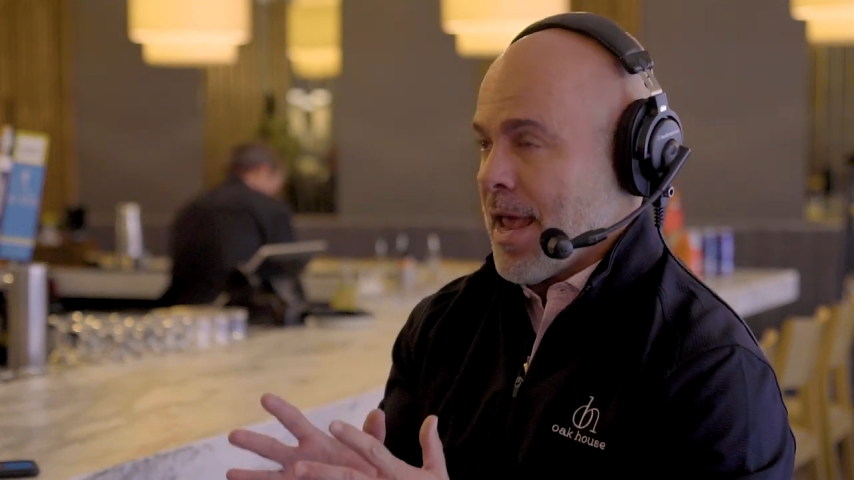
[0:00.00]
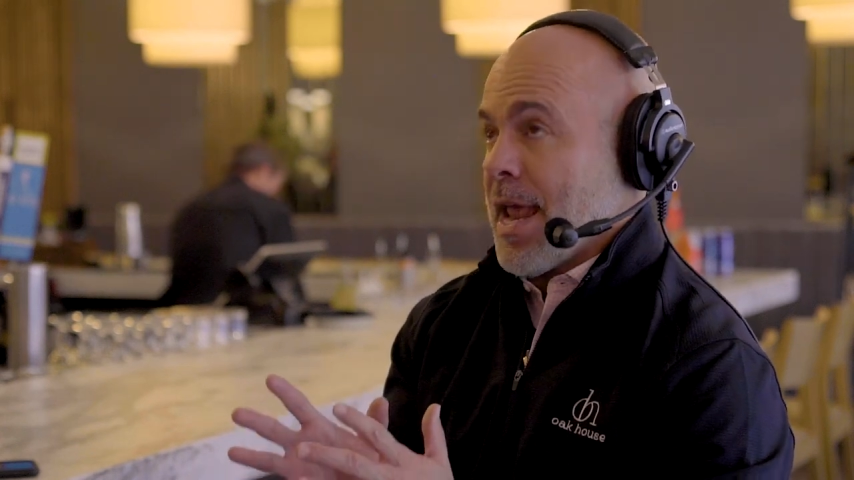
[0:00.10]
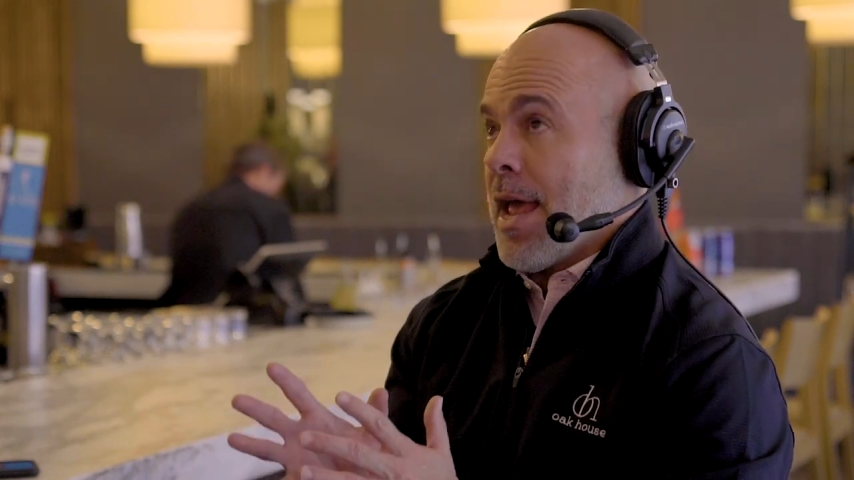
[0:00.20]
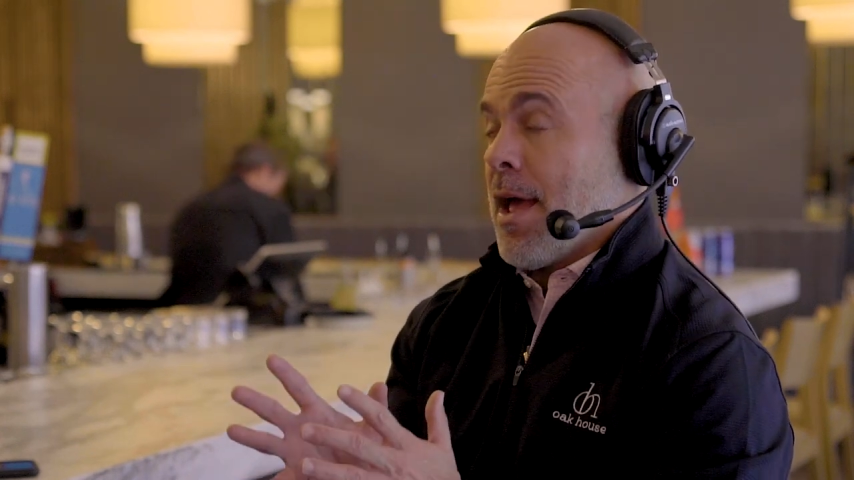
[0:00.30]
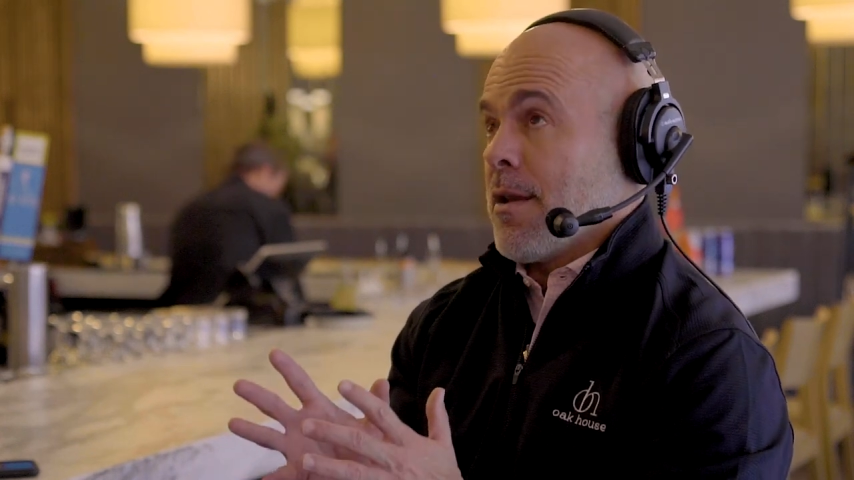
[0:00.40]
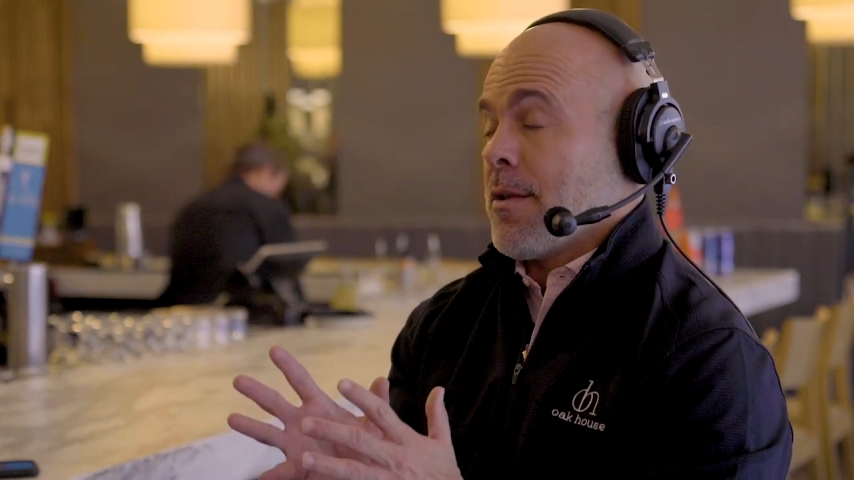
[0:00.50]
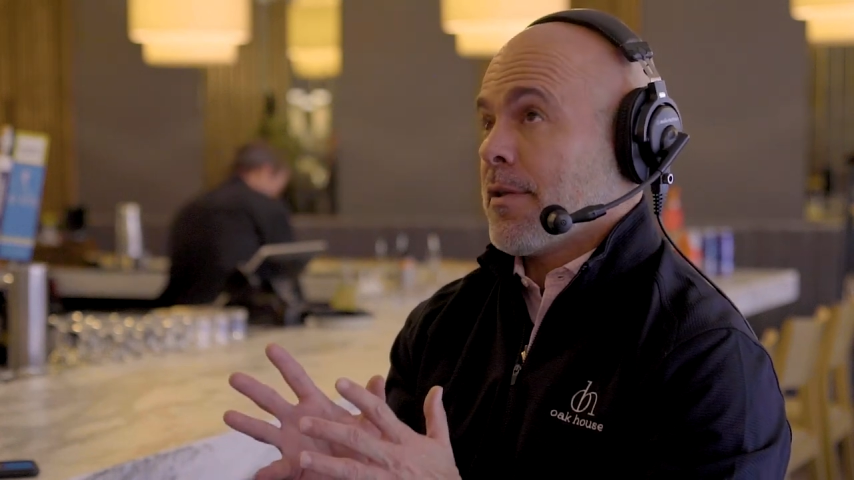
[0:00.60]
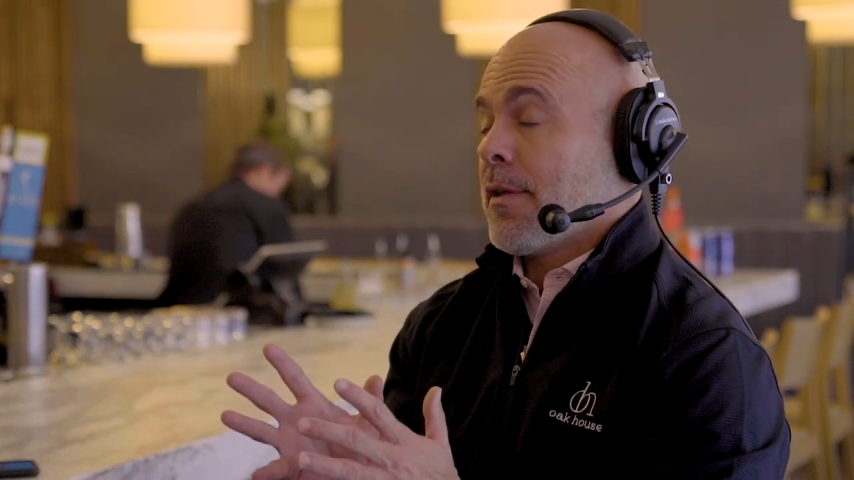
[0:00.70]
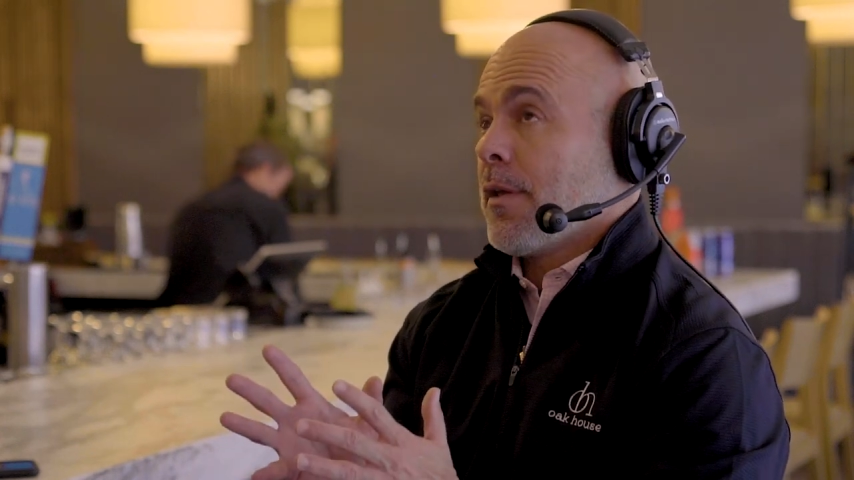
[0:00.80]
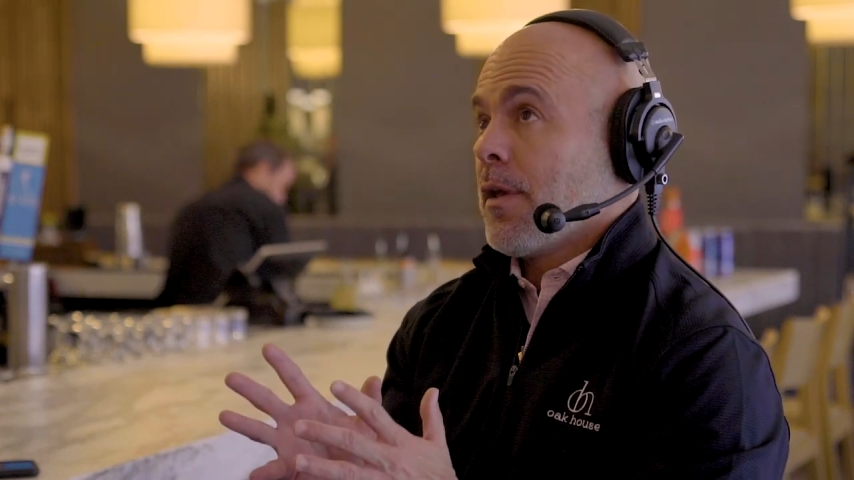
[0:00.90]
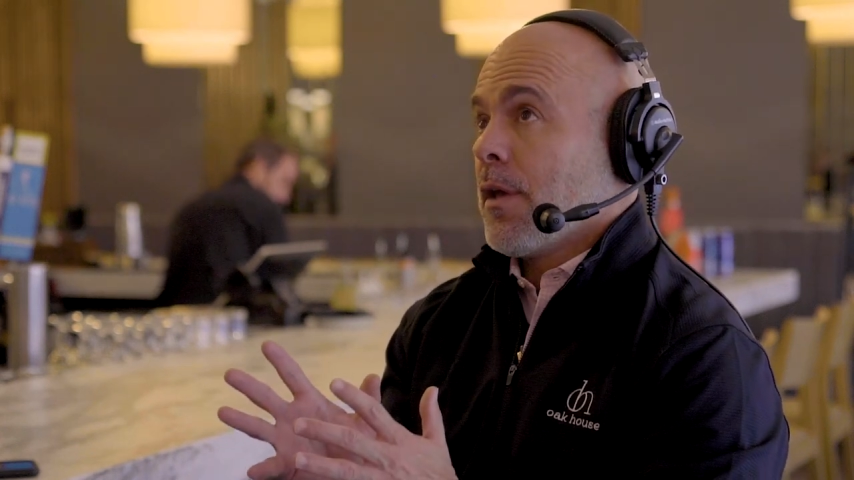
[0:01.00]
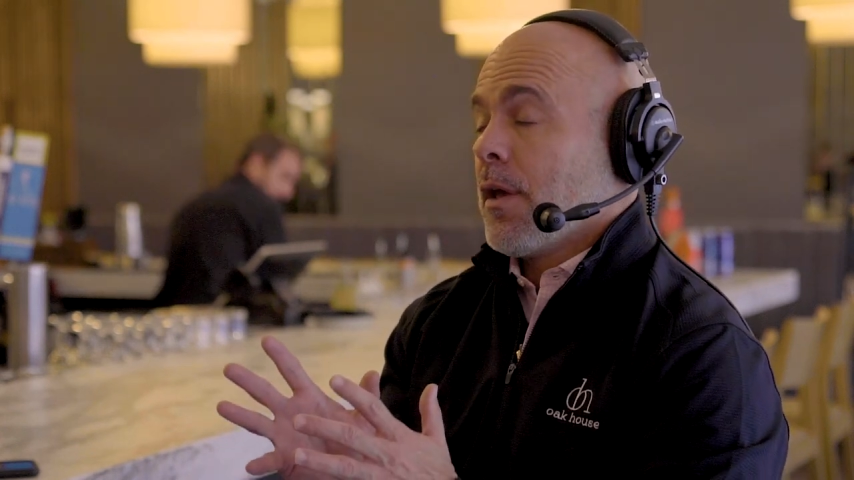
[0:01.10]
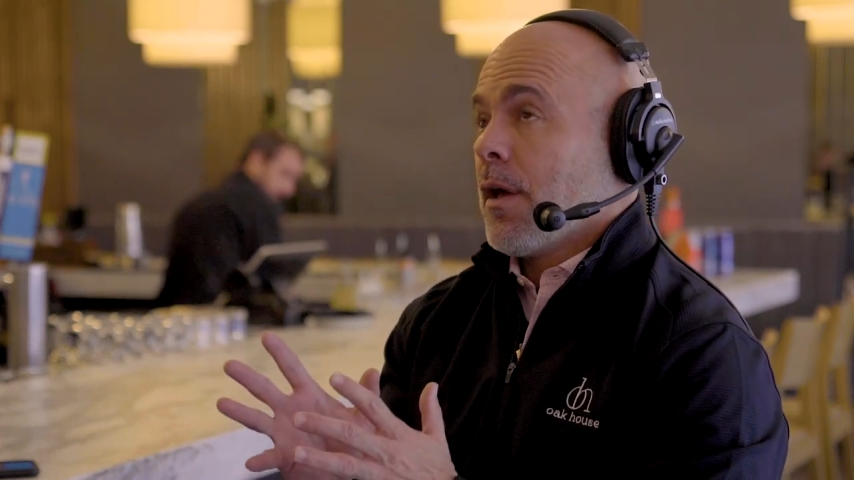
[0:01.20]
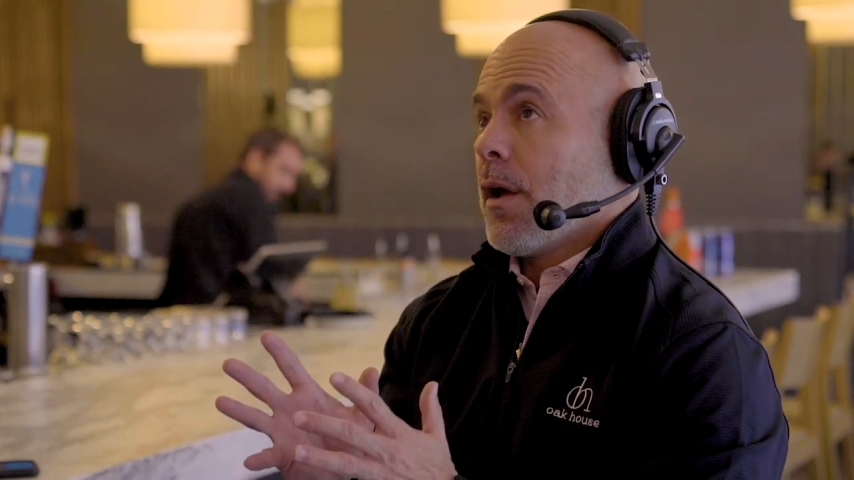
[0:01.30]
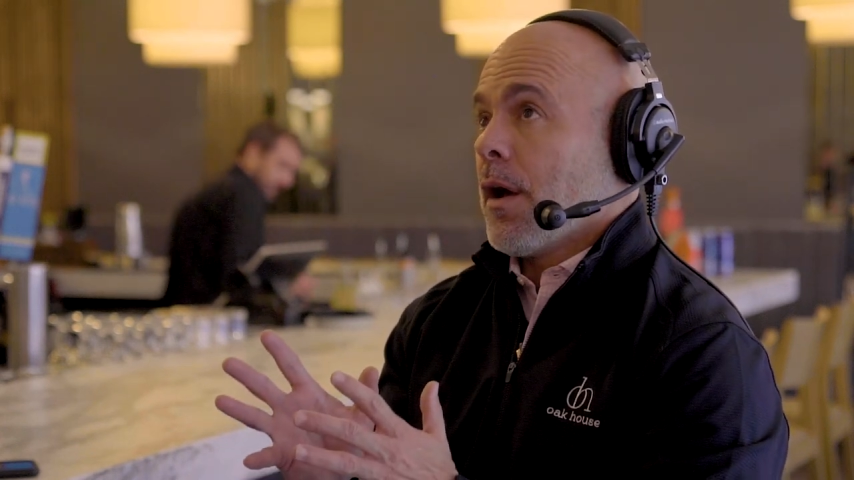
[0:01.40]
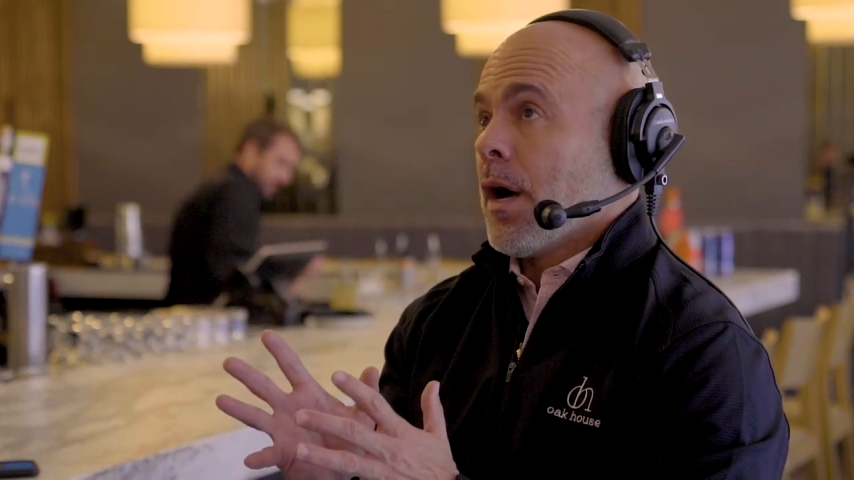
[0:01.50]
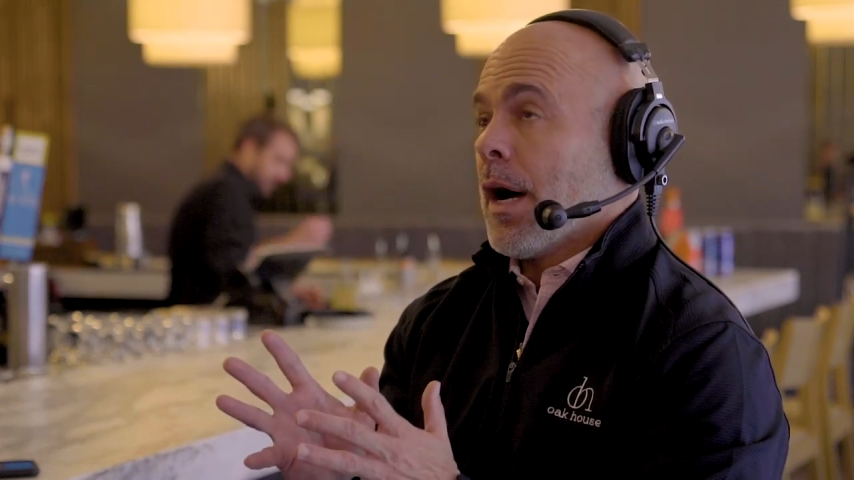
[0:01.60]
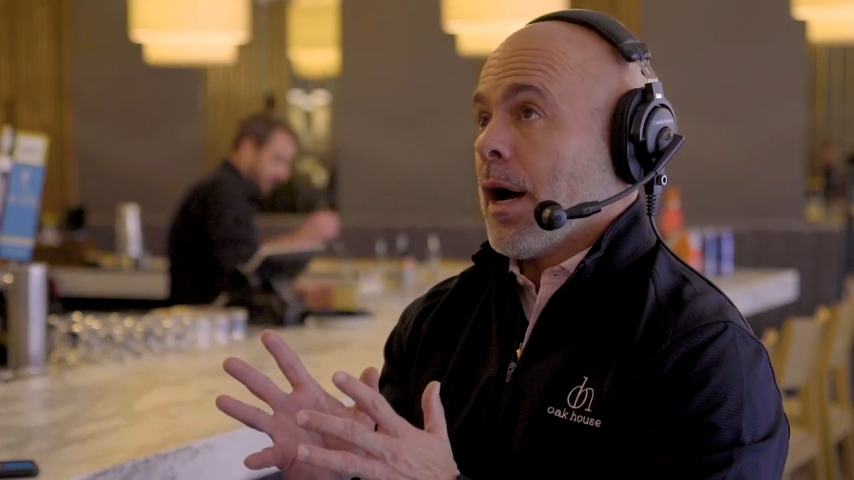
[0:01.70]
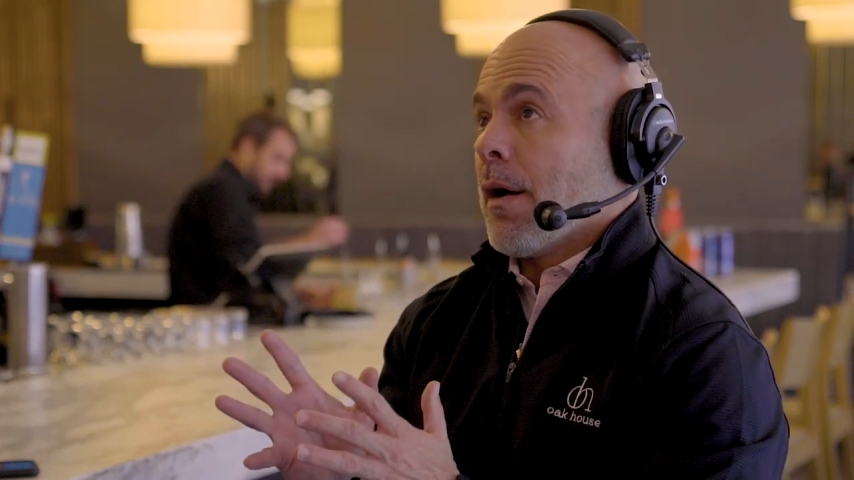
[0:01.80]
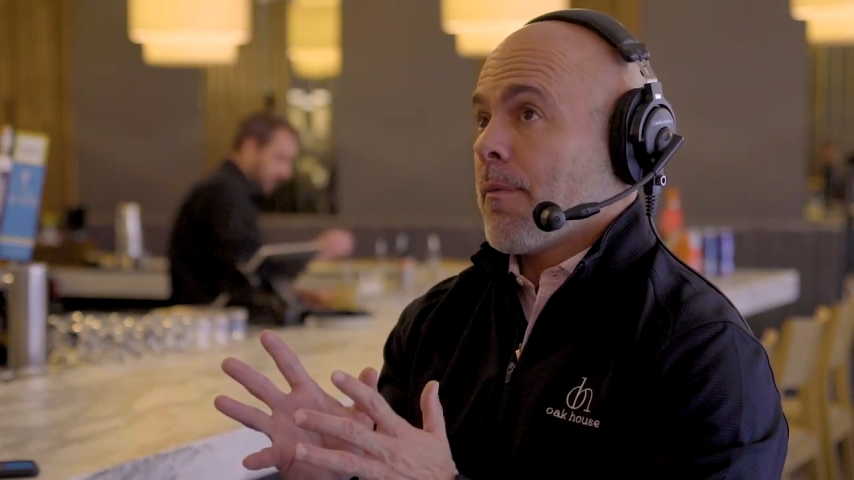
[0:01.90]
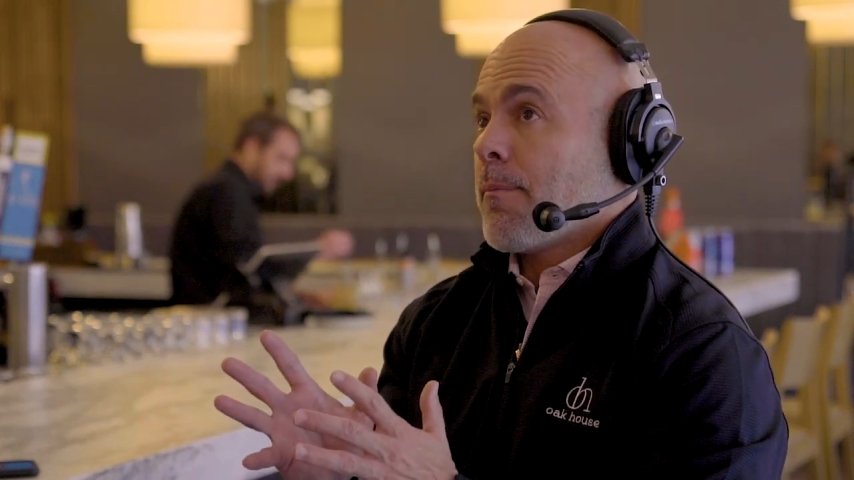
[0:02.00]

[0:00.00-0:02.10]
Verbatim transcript: and uh,